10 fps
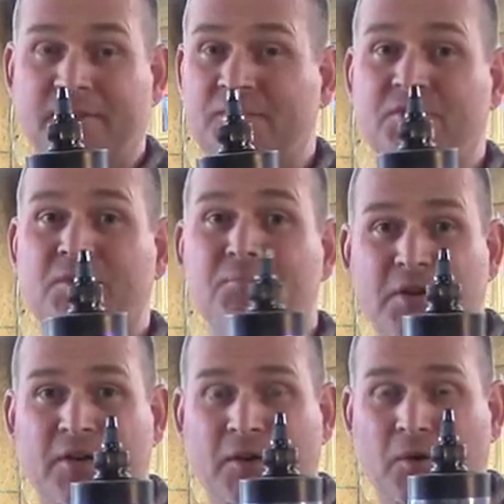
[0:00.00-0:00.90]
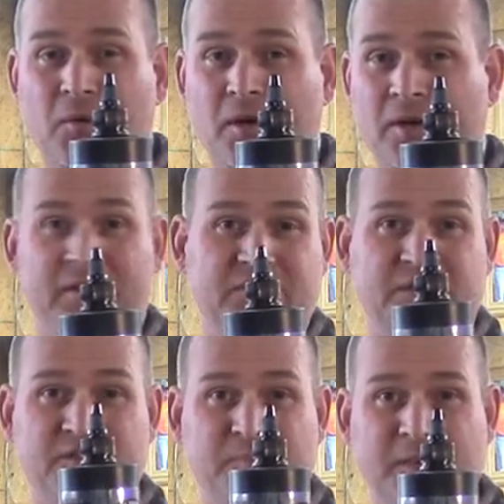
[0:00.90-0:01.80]
This is a miracle worker. It's going
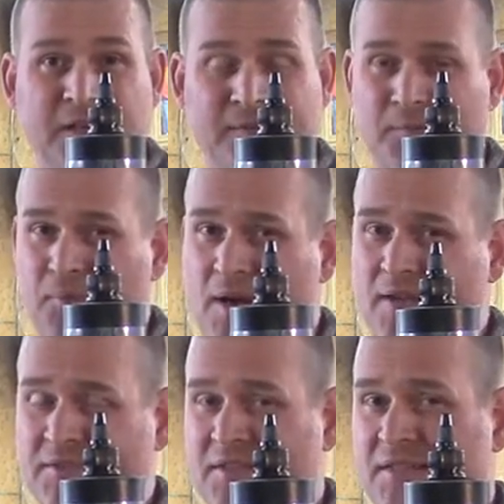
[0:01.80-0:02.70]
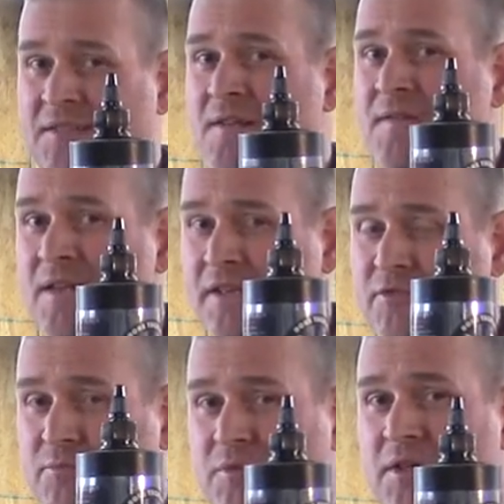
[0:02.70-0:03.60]
to speed up the process and
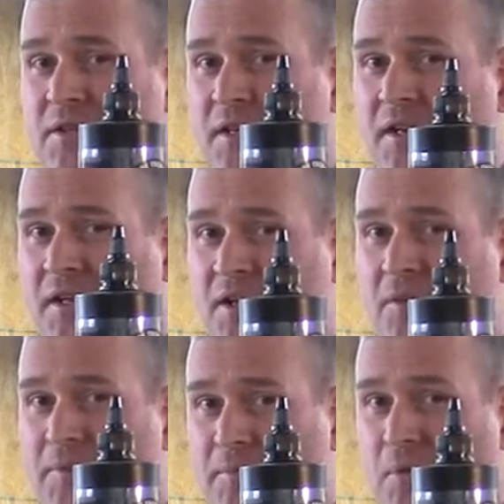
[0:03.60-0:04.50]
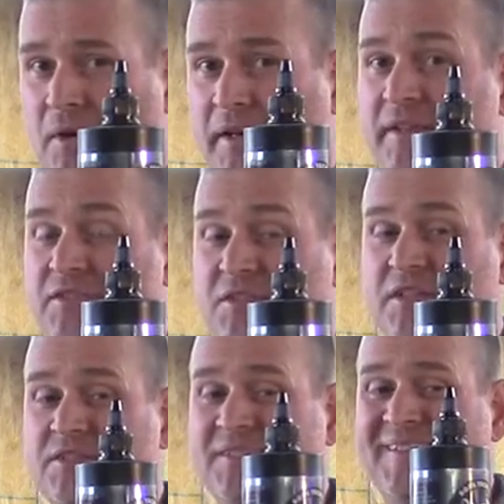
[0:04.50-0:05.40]
it's really going to help your bore get
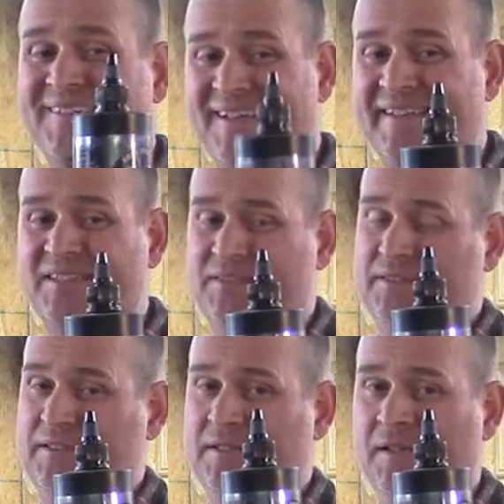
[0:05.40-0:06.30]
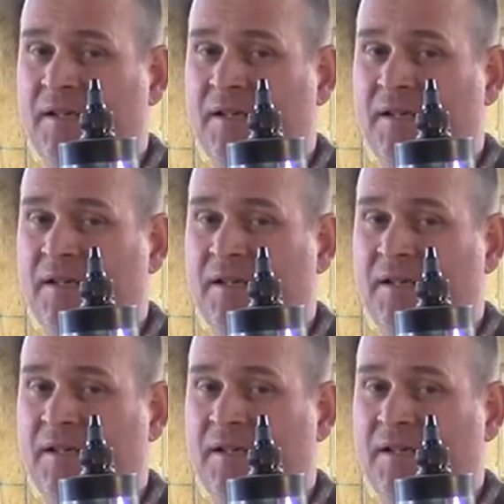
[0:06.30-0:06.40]
seasoned nicely.